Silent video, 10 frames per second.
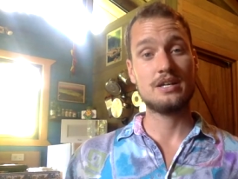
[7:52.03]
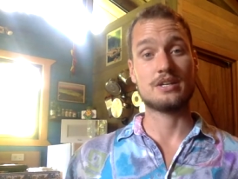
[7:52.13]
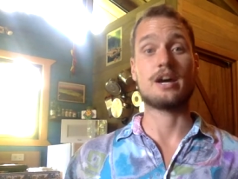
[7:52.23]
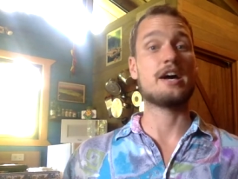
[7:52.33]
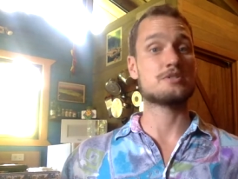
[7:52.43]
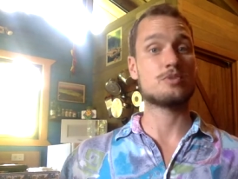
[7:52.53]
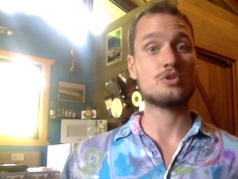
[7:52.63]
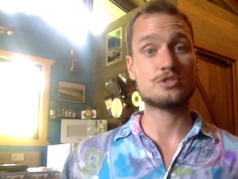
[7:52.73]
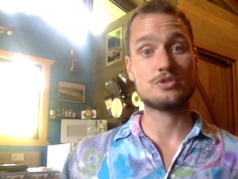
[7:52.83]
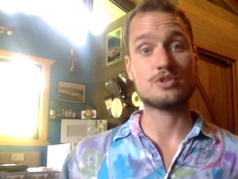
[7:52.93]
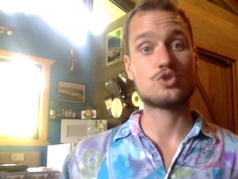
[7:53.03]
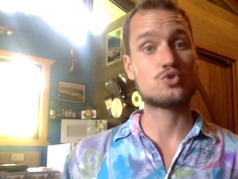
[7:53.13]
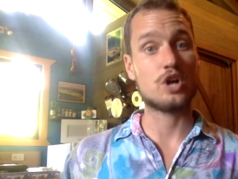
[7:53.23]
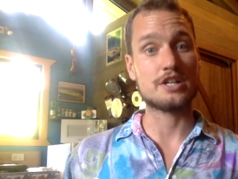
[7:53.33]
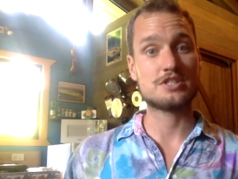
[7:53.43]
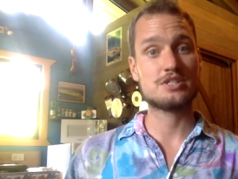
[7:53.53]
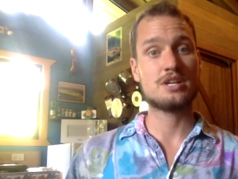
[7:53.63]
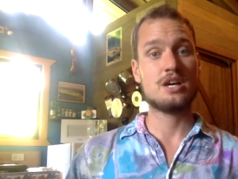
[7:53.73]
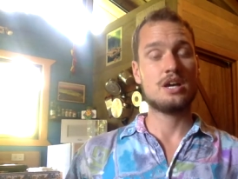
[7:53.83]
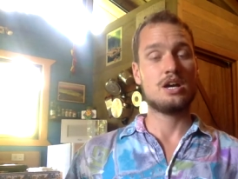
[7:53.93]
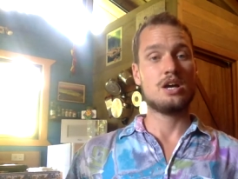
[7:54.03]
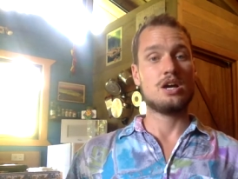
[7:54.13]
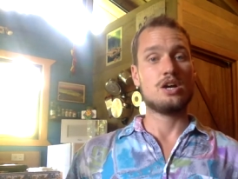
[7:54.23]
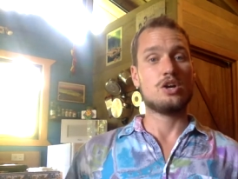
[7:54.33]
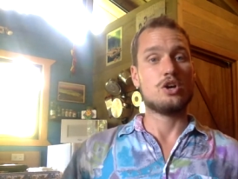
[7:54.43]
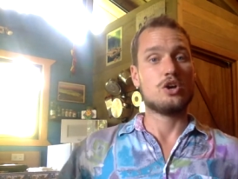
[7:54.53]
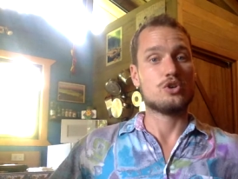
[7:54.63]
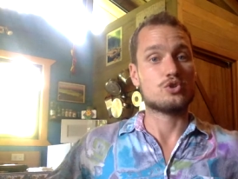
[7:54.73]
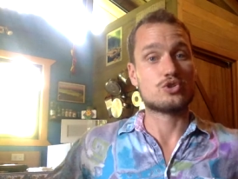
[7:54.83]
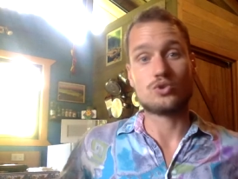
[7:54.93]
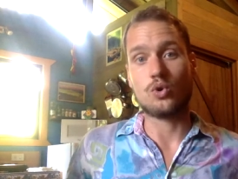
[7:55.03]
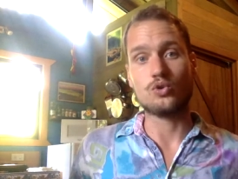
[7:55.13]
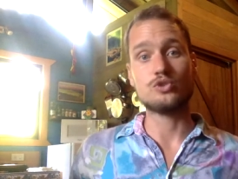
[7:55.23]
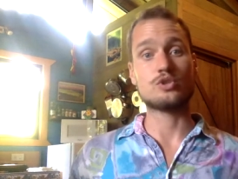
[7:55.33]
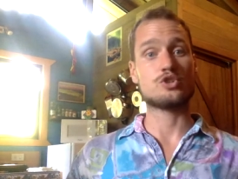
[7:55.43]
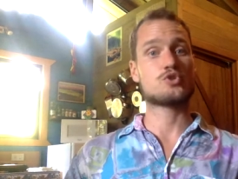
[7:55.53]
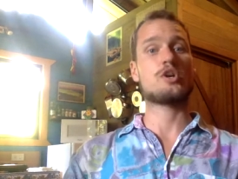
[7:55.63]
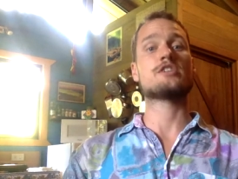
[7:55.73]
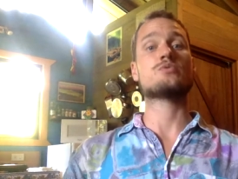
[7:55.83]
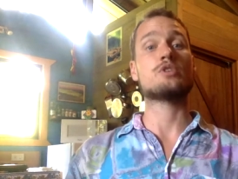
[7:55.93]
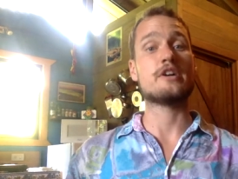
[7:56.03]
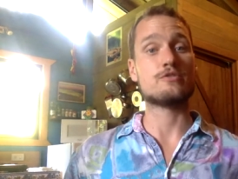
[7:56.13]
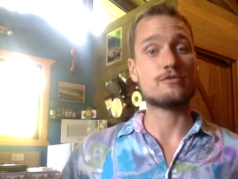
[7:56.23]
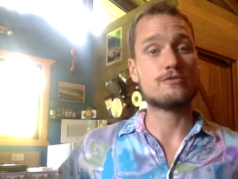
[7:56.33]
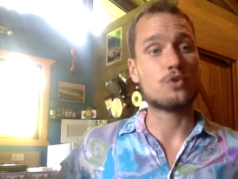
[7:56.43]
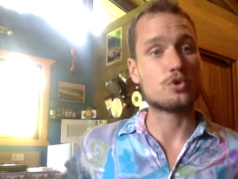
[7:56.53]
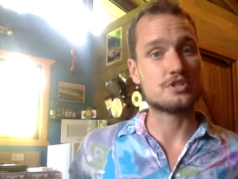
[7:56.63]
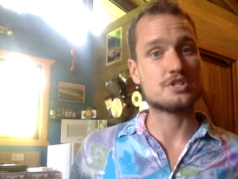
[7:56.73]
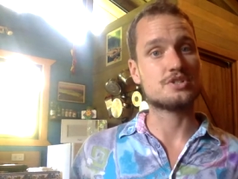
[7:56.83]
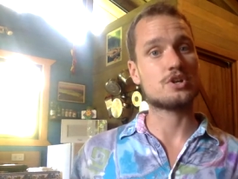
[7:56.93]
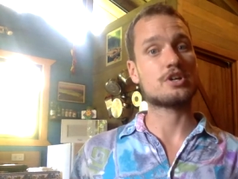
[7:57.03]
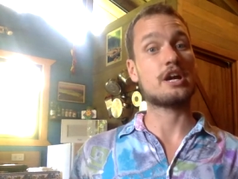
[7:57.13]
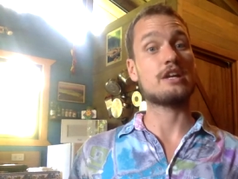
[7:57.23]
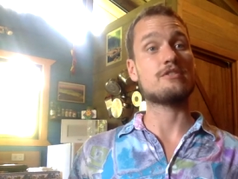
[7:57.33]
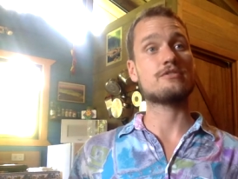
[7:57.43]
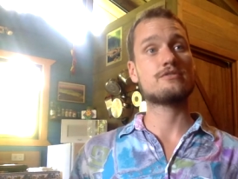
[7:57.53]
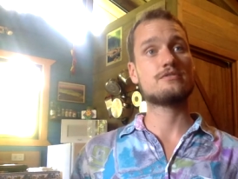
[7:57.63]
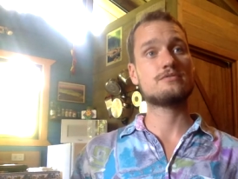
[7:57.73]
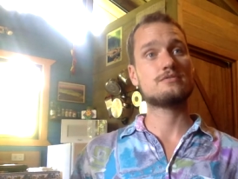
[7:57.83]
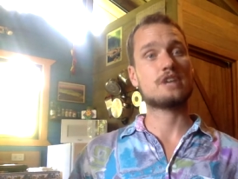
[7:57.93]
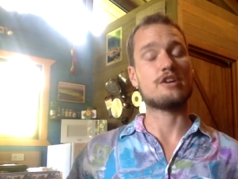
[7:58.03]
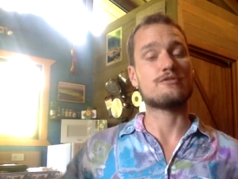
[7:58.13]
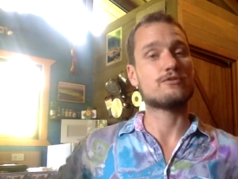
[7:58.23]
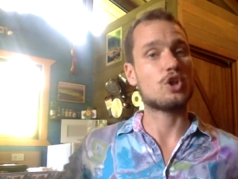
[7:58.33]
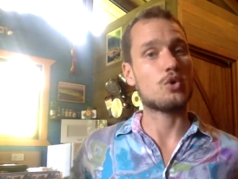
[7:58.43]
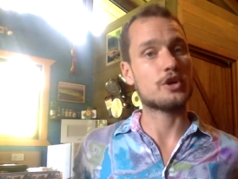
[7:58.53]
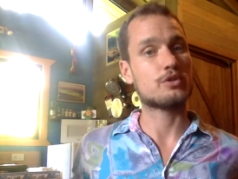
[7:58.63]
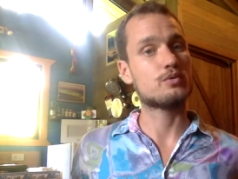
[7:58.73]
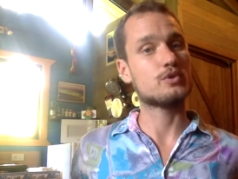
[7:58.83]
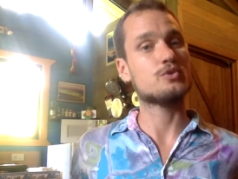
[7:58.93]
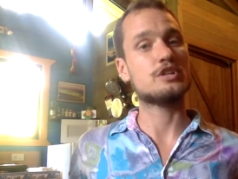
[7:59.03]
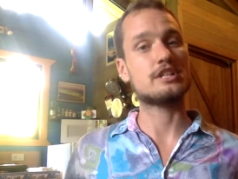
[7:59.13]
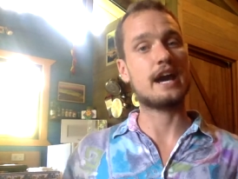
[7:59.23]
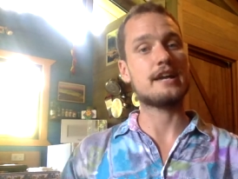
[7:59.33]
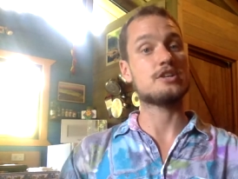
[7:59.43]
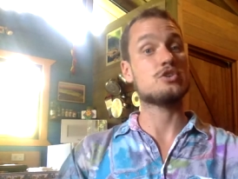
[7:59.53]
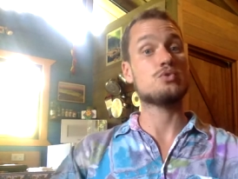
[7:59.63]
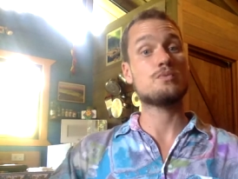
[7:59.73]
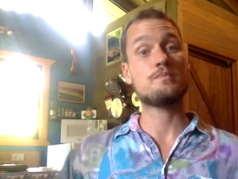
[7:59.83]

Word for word: the cosmos, you can trust your soul, you can trust whatever forces are kind of kind of flowing through you and guiding you